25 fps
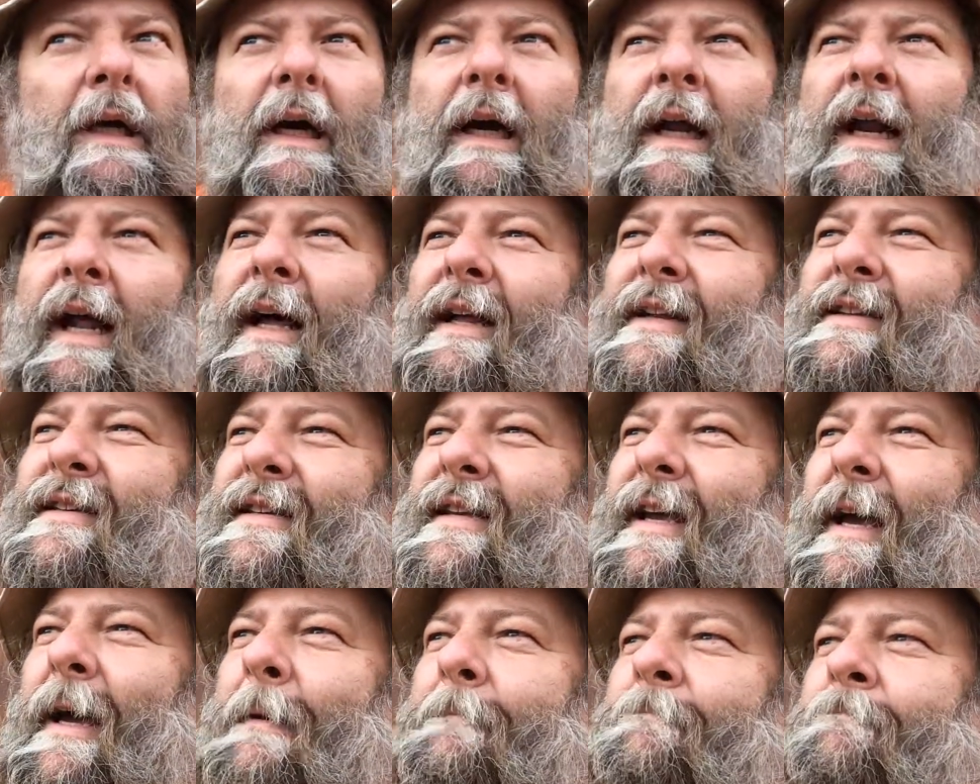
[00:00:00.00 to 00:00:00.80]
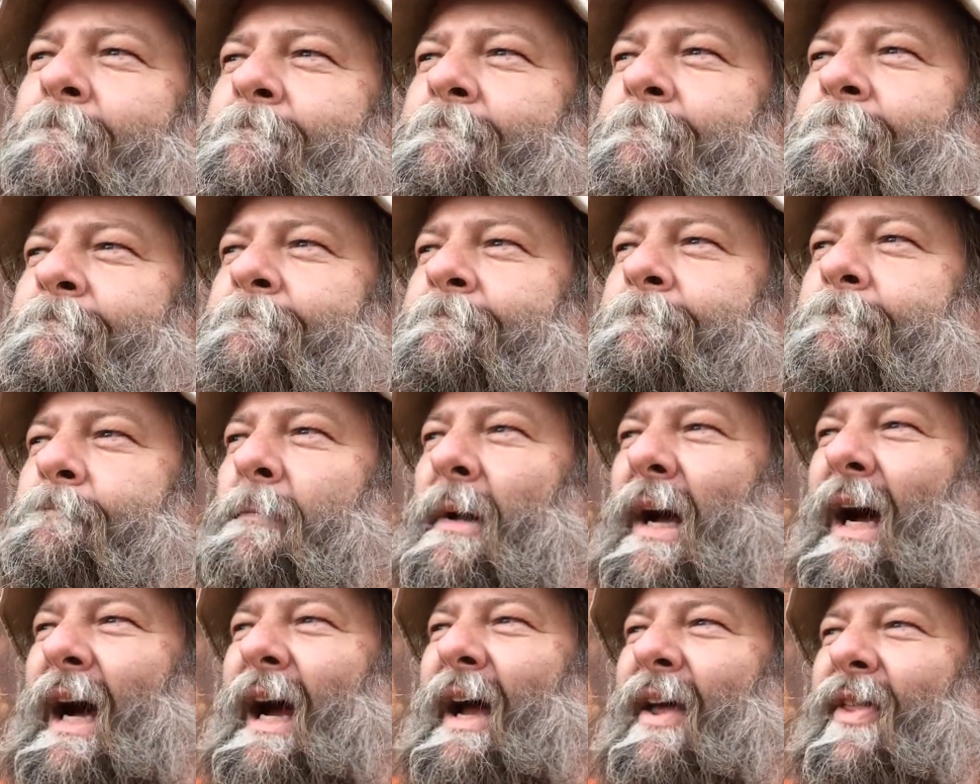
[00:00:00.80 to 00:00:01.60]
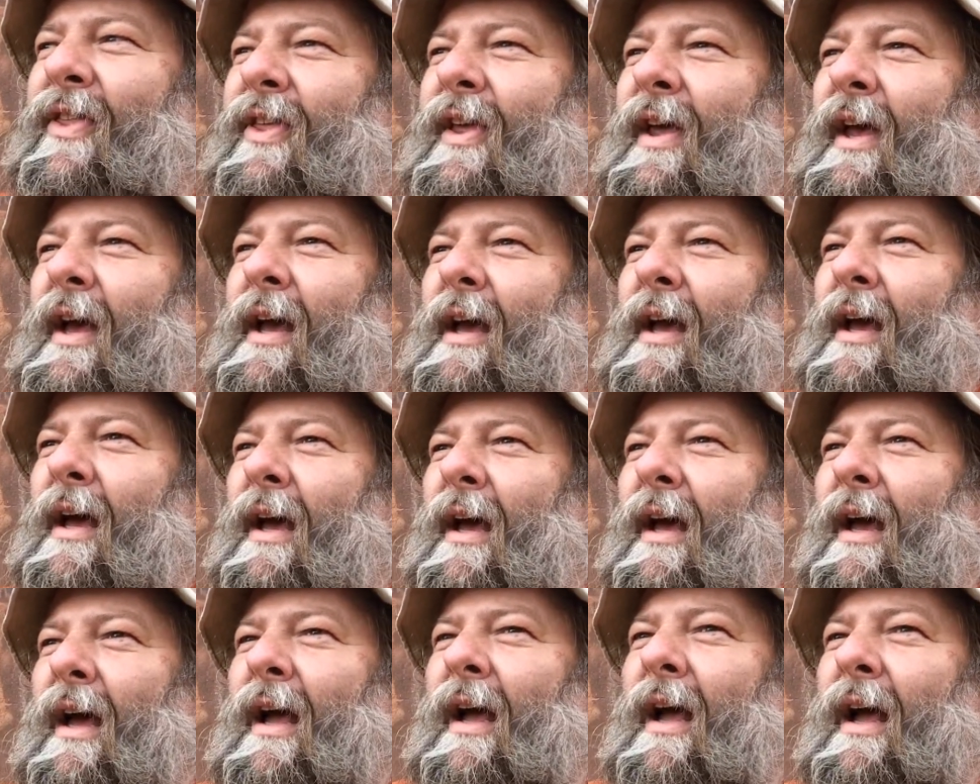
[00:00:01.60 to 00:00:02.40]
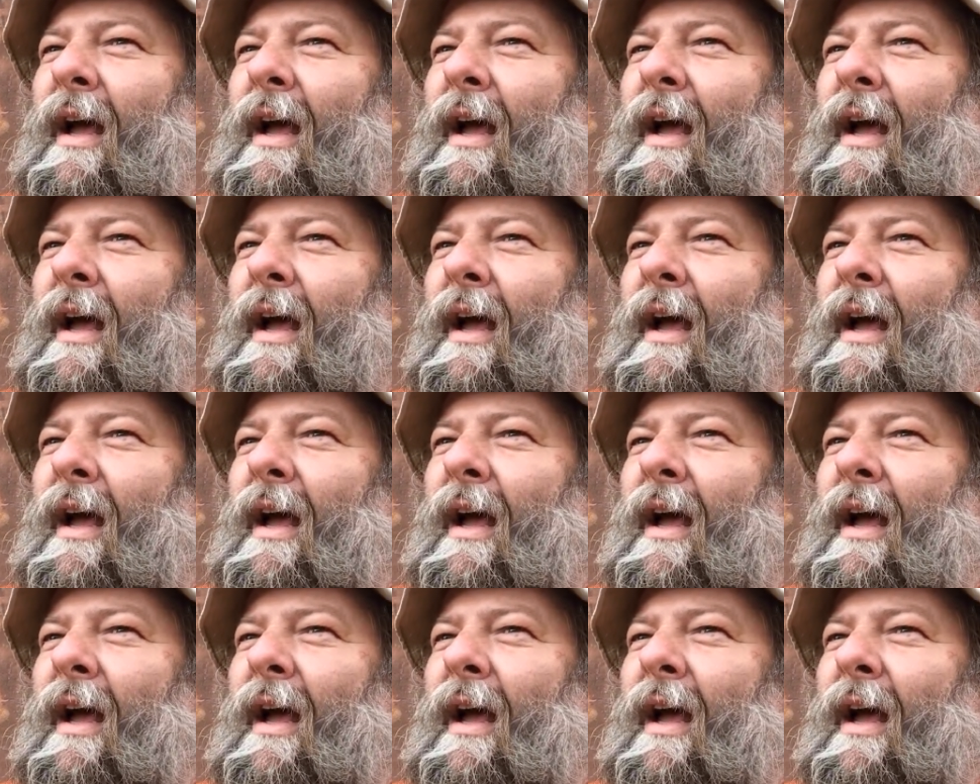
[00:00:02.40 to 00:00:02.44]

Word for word: And I'd say, hmm, I think